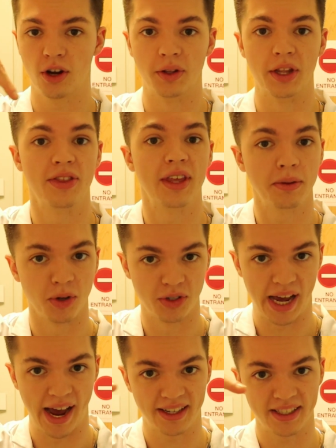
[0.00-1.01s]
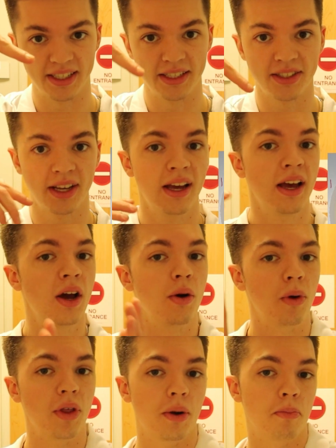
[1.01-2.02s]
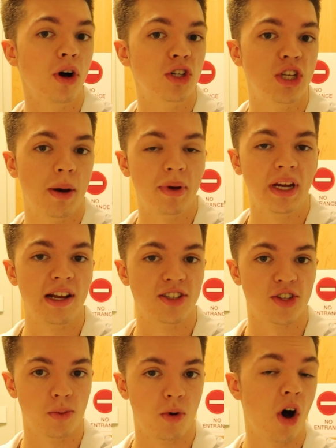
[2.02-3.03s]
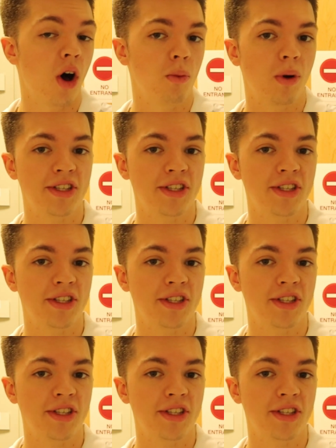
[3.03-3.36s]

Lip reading: called the thigmotaxis, where they're pushed up against the wall.